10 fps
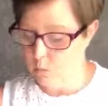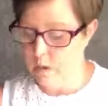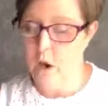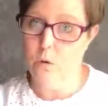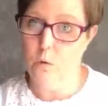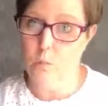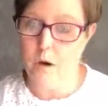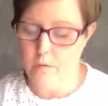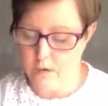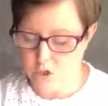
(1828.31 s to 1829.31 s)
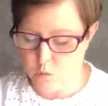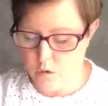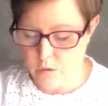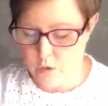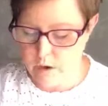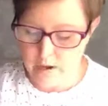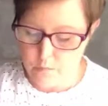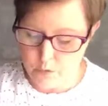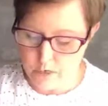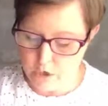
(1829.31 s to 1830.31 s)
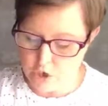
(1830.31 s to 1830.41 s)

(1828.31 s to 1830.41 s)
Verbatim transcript: and we all know about this one, The Great British